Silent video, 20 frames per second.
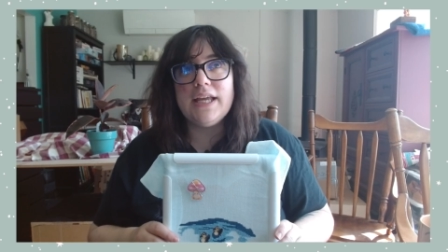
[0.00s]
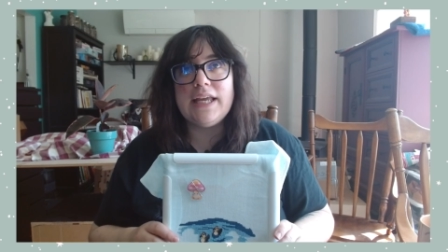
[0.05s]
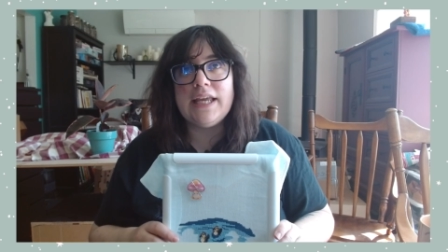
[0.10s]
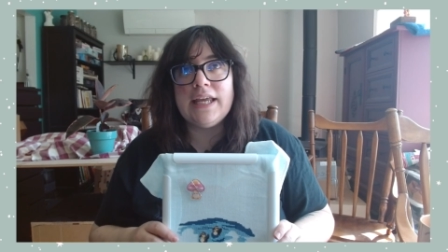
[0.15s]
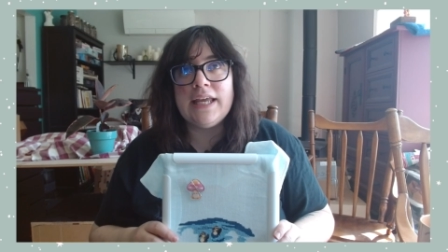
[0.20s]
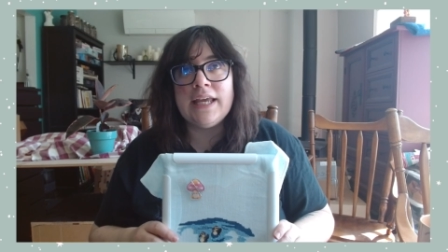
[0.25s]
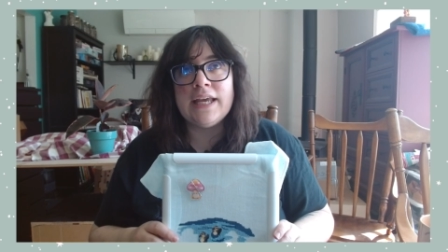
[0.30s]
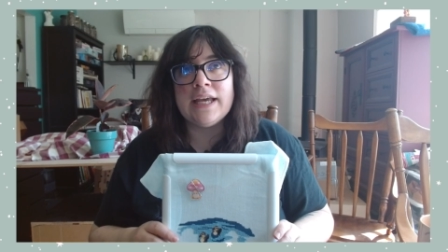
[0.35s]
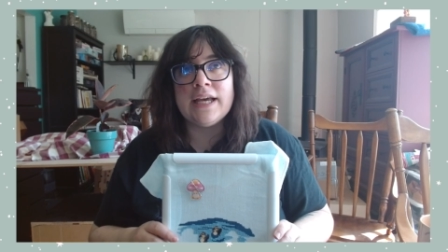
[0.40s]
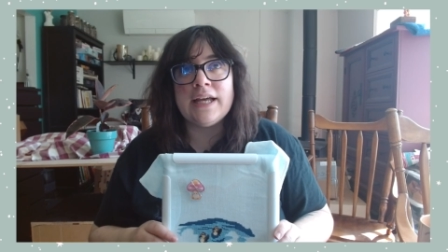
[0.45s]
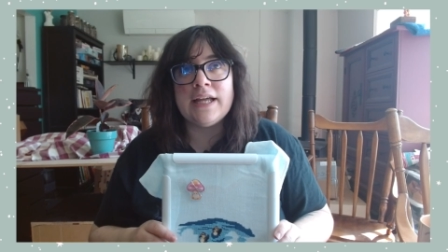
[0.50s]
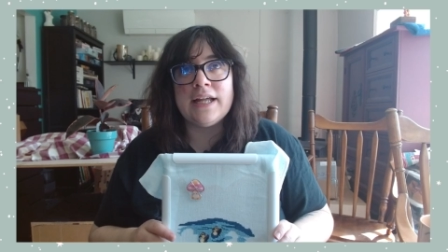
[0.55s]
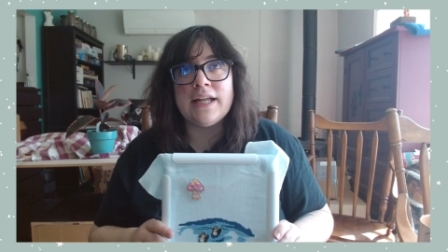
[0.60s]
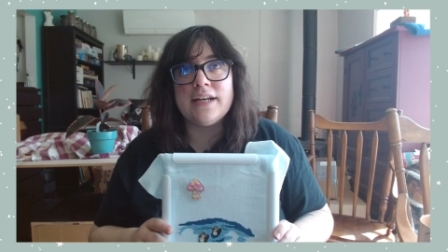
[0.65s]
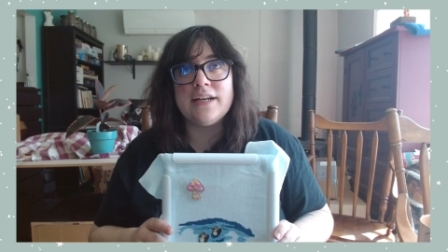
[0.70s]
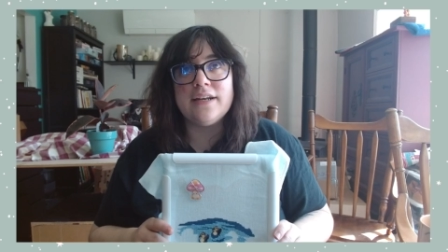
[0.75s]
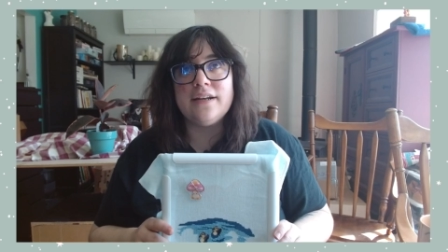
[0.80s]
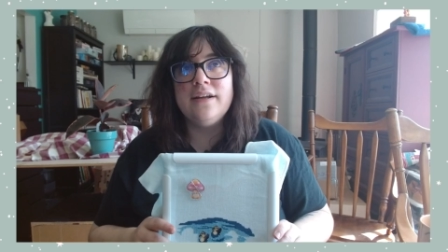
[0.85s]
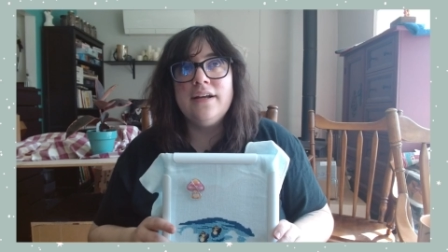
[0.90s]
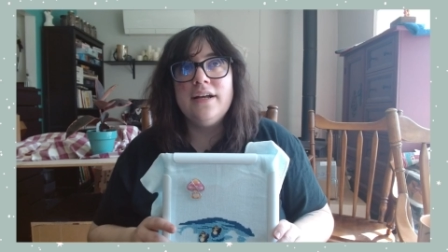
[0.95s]

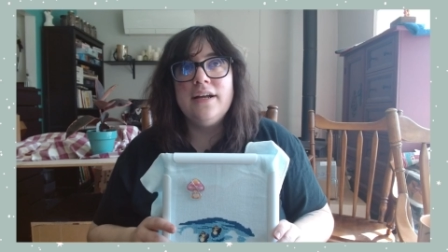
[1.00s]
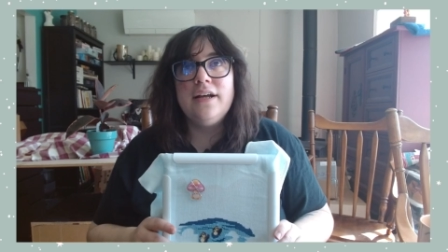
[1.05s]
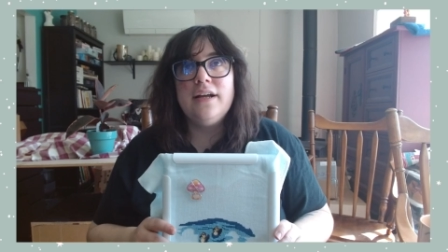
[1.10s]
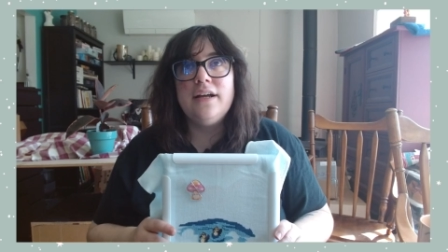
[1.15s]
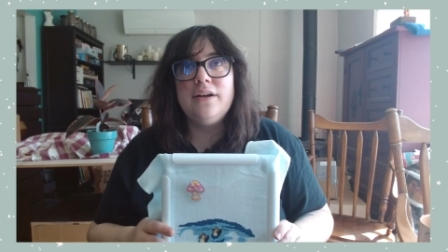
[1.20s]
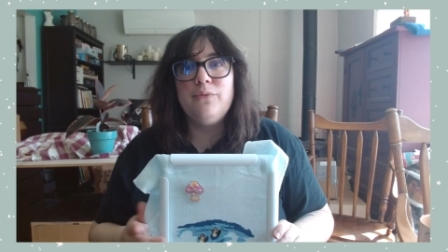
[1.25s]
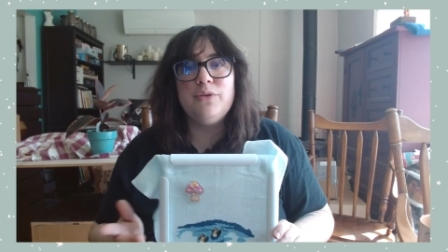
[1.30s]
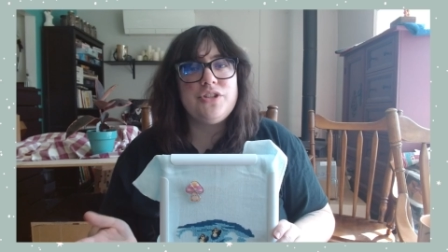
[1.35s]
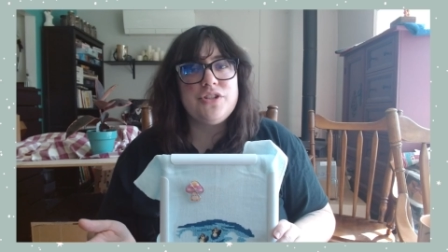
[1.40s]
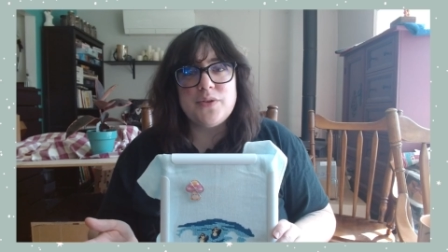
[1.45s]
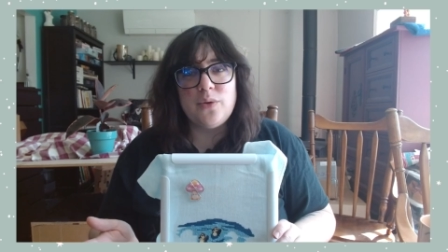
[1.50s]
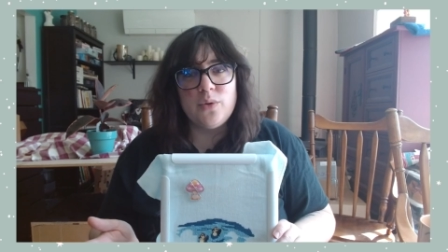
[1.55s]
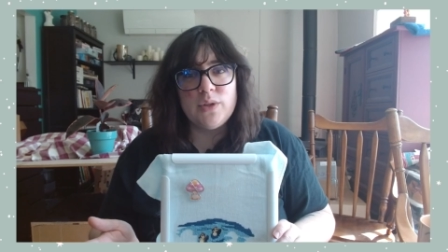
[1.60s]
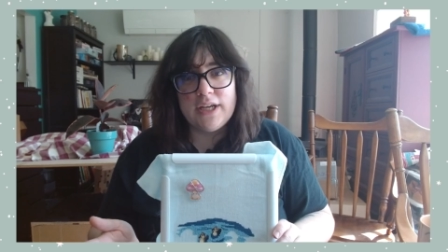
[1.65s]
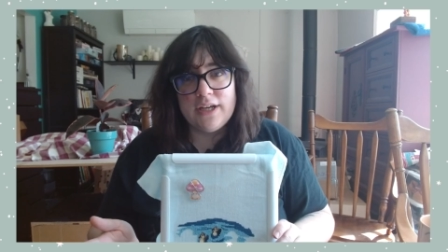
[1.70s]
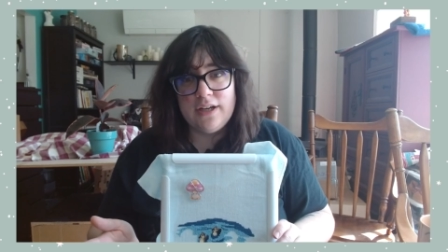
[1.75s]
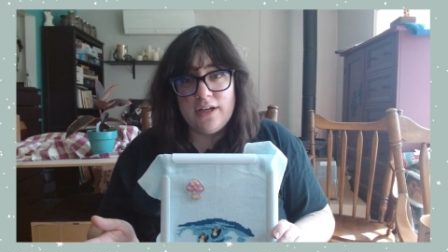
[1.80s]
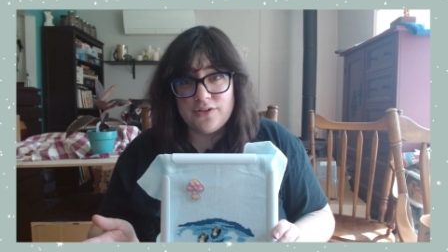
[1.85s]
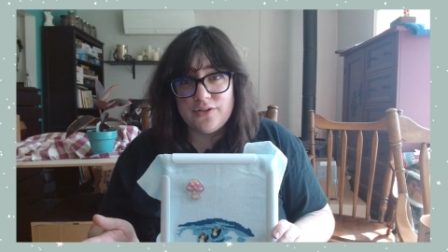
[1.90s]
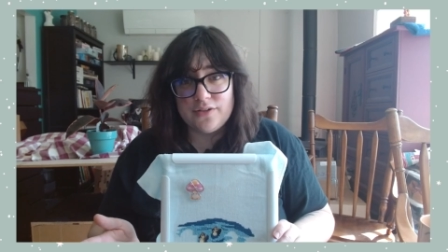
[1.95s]
and which is only
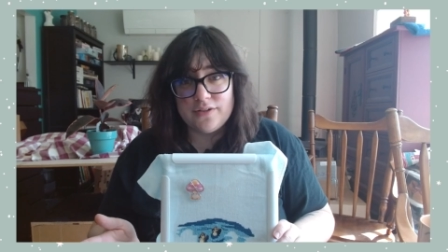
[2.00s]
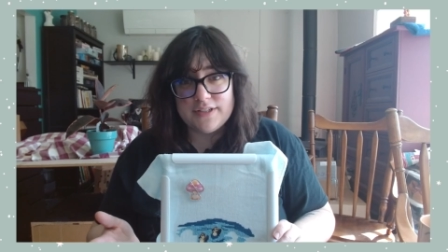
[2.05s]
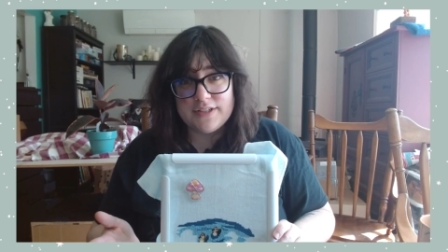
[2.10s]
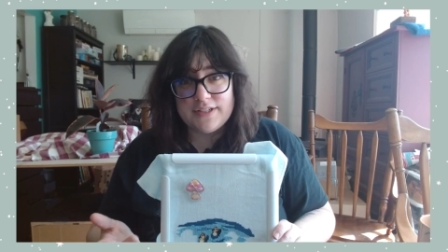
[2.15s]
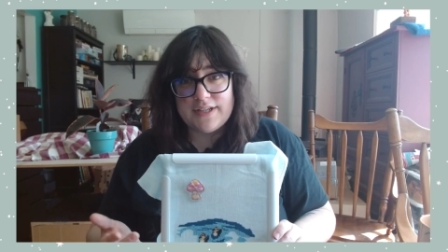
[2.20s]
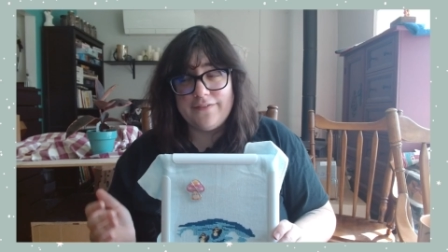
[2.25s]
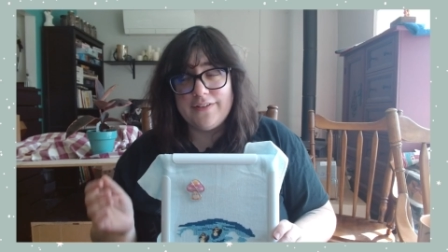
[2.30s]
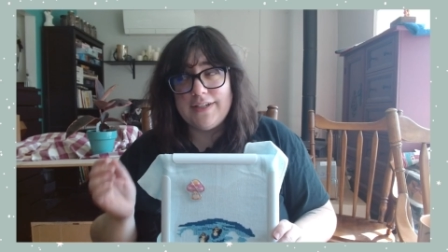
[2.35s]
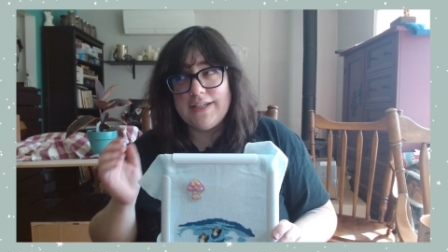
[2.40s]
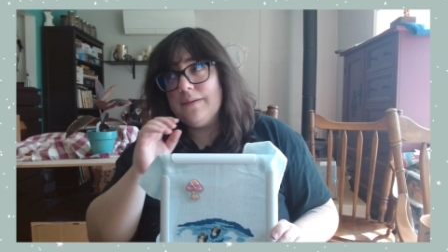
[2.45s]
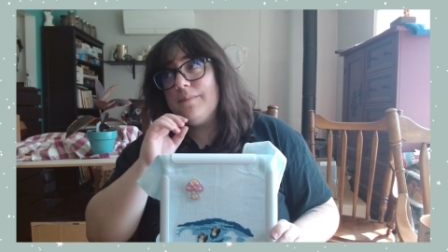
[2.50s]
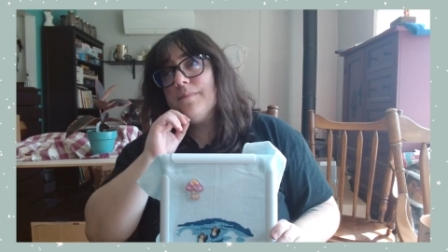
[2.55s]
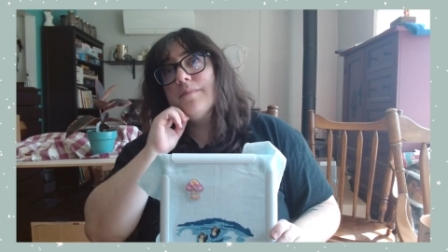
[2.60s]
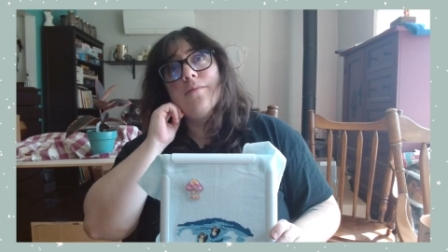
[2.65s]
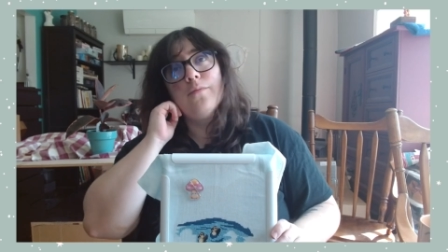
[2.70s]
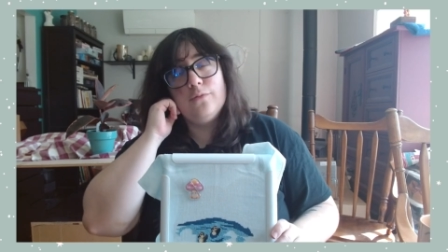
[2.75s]
170,